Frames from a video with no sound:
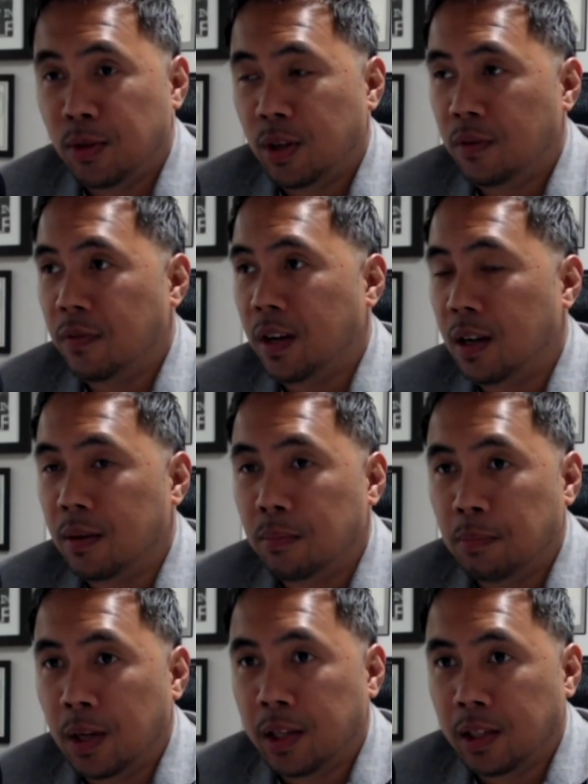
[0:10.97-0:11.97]
of
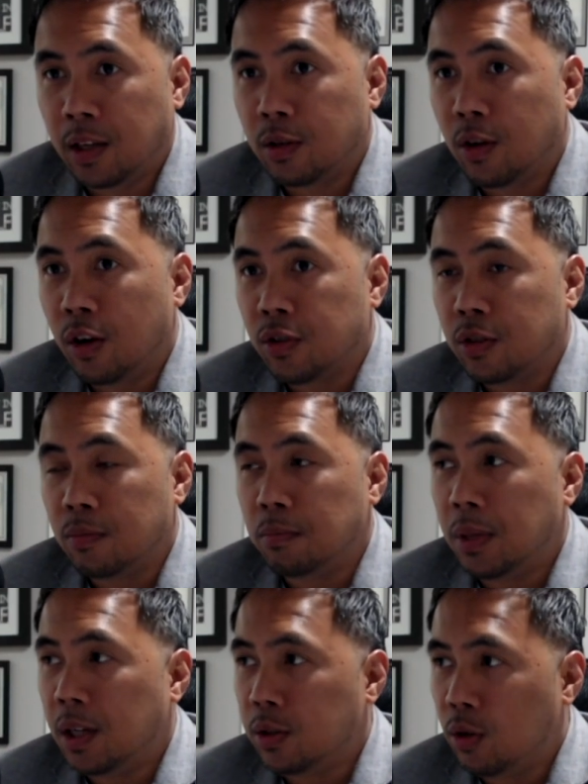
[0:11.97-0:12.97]
building a custom
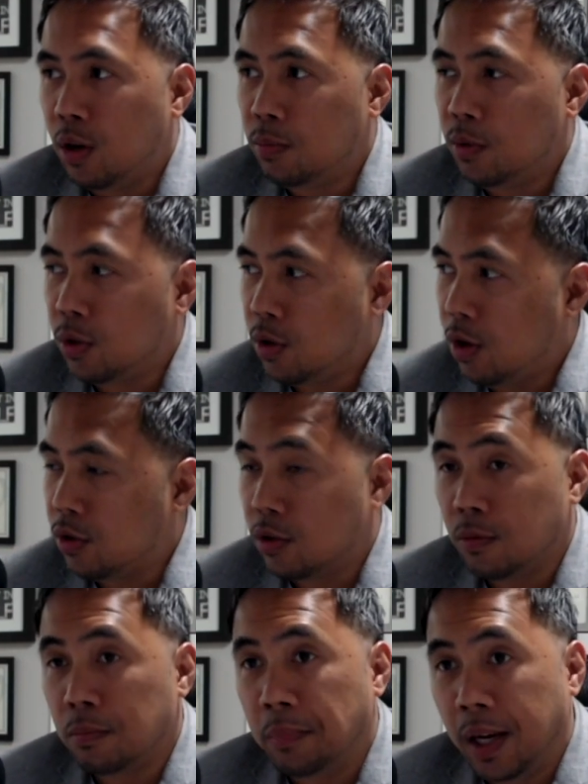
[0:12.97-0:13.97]
built home or
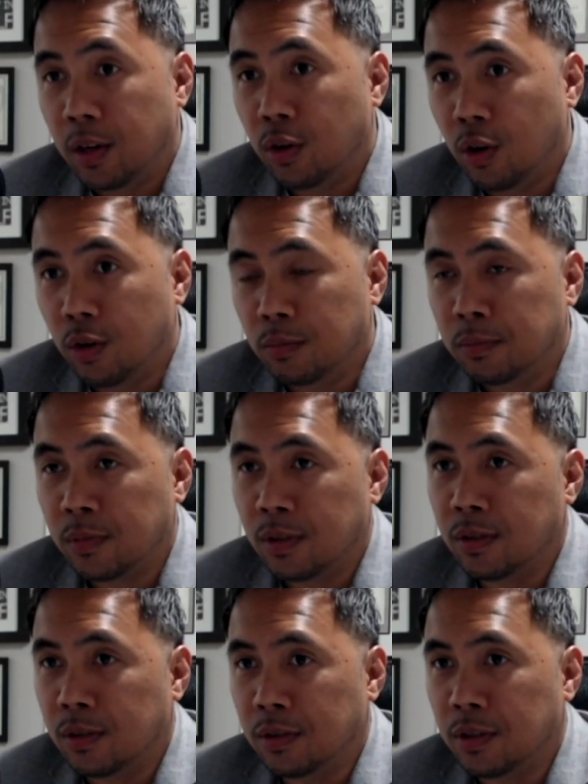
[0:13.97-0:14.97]
custom made home
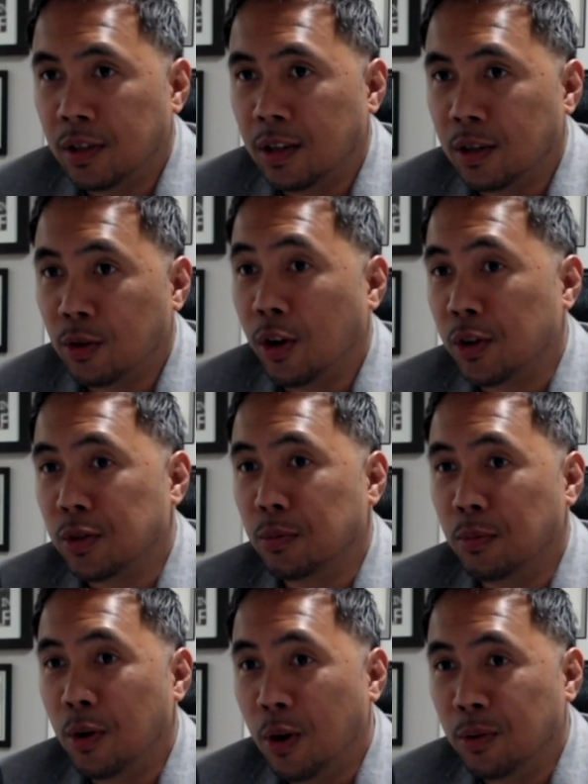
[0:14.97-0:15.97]
or a custom
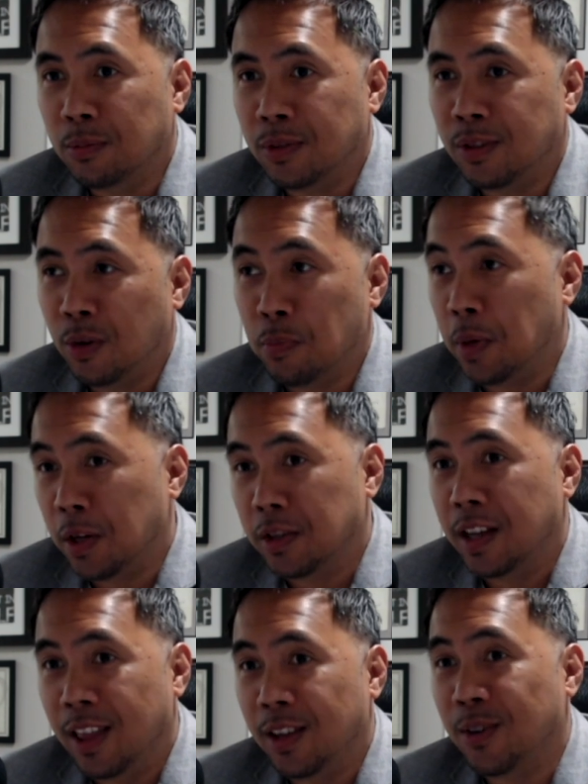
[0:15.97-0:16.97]
home or $1 million
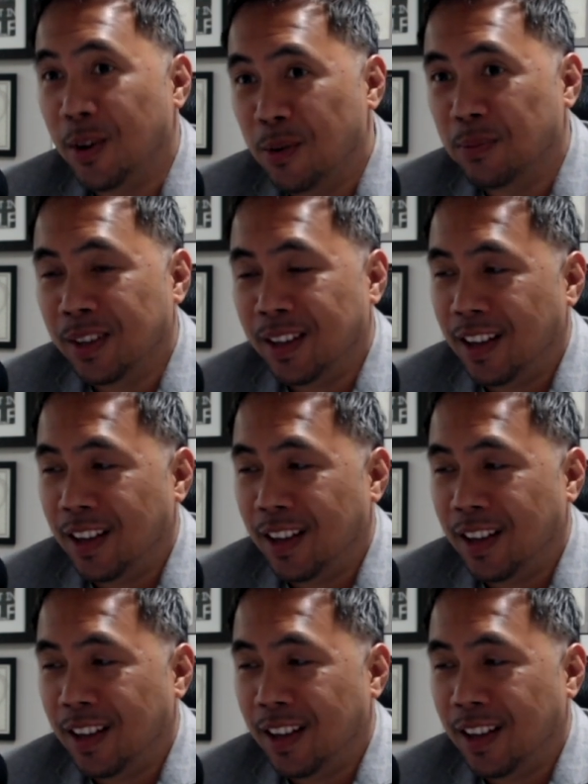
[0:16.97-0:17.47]
home,